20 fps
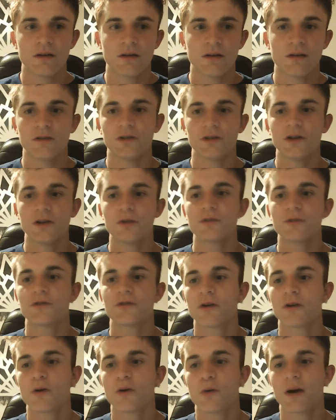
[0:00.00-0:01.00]
The lowest
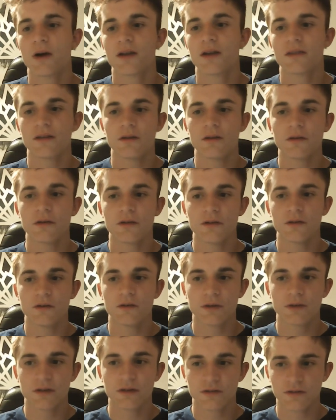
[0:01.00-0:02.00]
ROI thing you can do
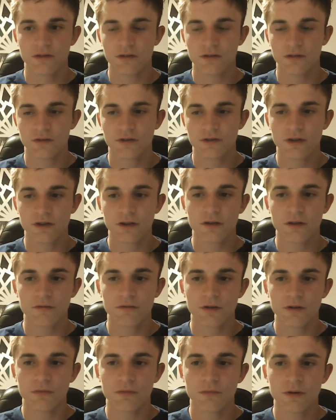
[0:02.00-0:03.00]
is to sit in a
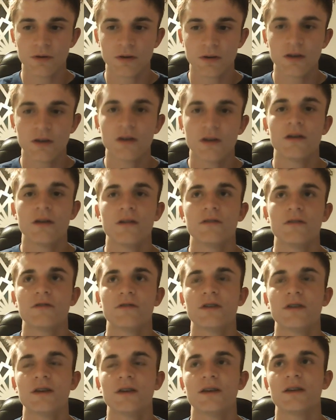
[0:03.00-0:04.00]
room,
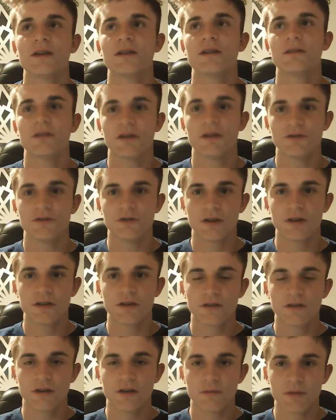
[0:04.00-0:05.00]
sit in a jail
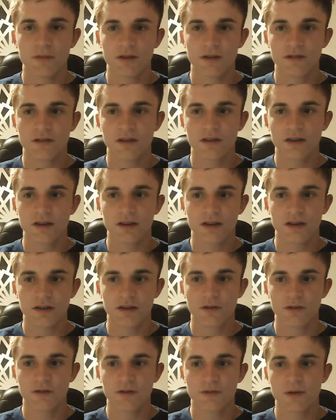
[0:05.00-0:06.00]
cell basically, and get
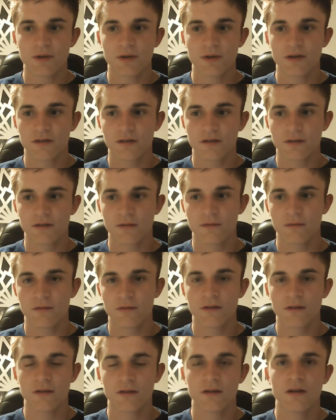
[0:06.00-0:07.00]
no experience.
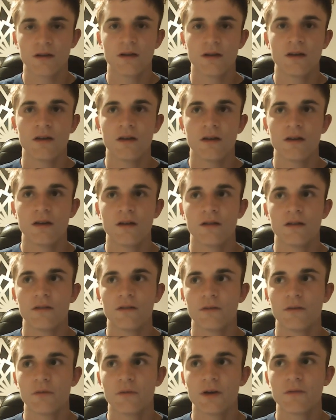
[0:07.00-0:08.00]

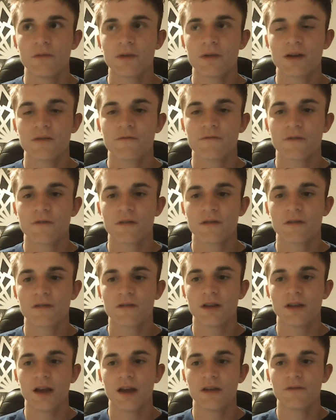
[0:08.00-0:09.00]
The way we get furthest
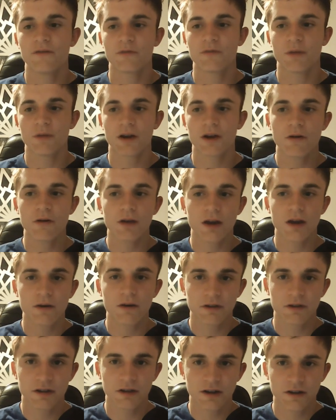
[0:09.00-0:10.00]
in life is by going out
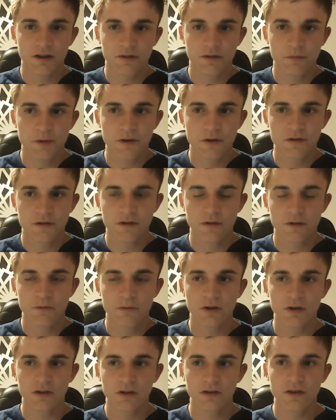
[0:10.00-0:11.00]
and getting experience in the
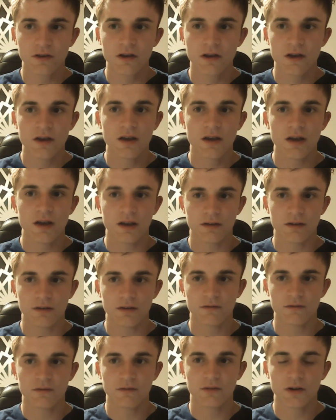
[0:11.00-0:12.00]
world and
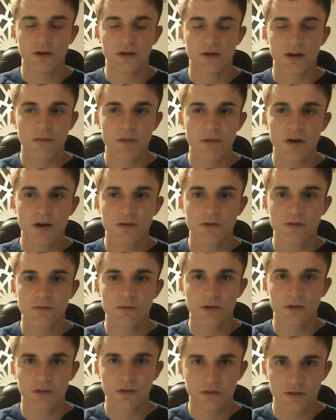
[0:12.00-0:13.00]
learning about our
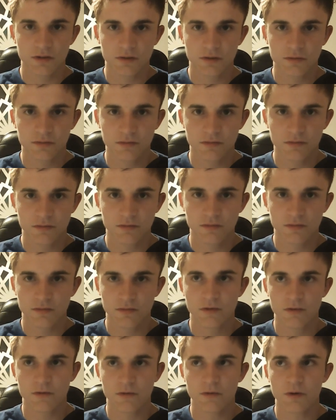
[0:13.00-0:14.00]
world
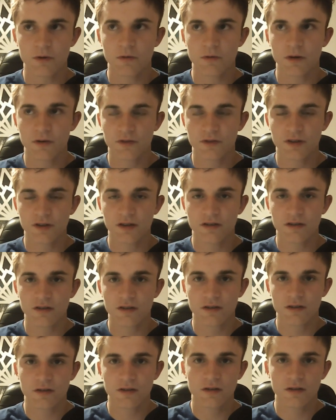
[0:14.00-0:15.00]
through our senses.